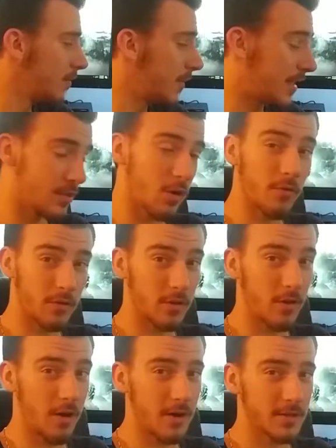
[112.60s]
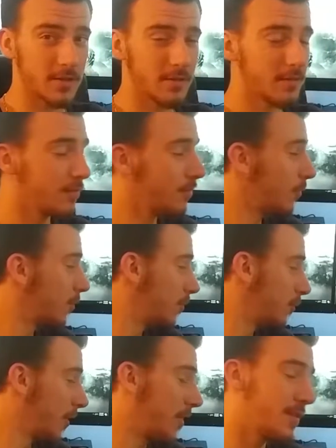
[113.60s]
that's overclocked
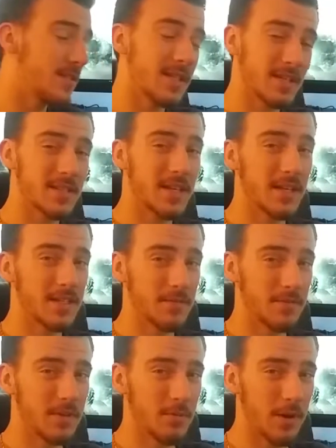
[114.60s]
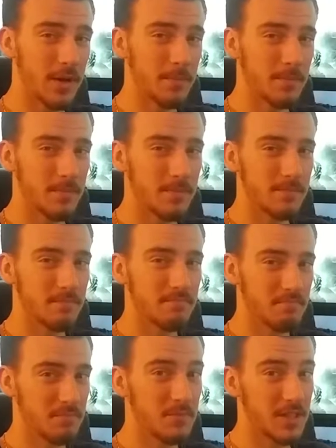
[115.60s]
with 6 gigs of VRAM.
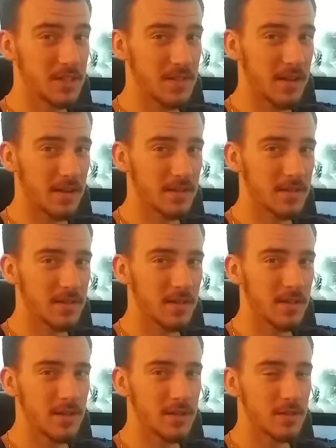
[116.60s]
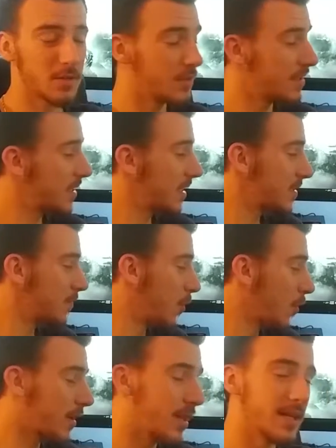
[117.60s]
6 gigs. So this has
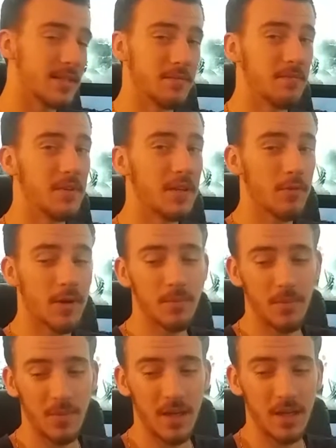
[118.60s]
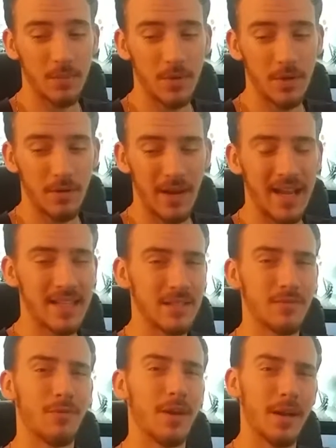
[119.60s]
more gigs of VRAM than that computer has
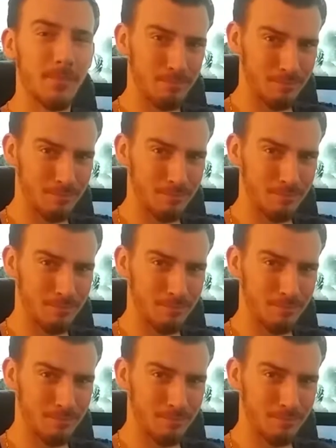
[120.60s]
of RAM.